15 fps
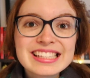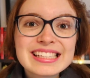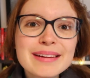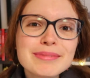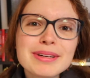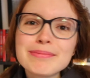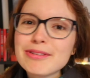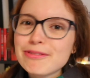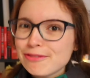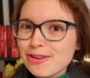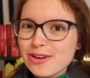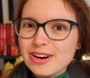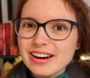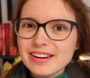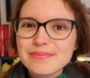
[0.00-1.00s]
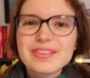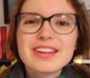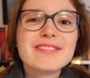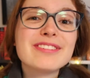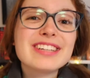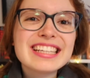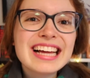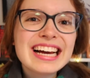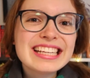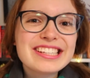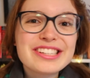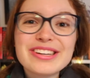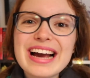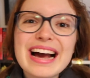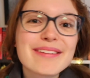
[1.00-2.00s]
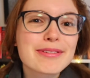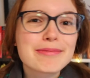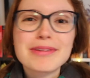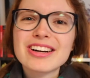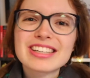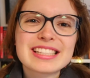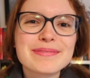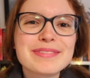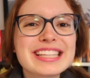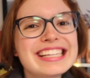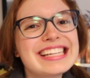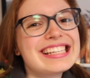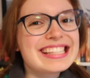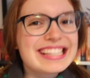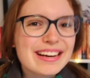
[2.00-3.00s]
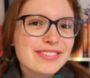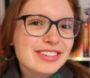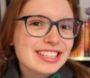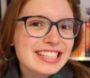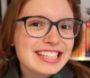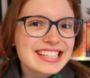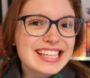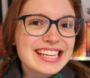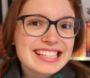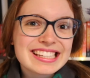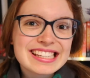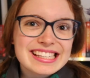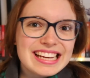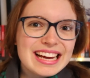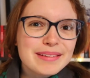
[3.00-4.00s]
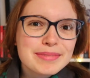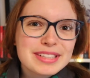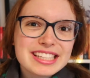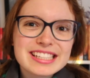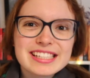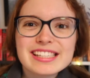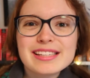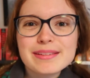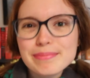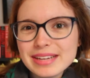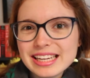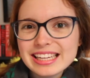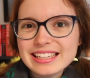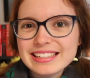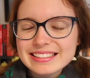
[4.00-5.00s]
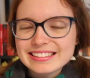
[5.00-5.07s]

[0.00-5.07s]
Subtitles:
Step number 4, realize you have approximately 76 assignments to submit.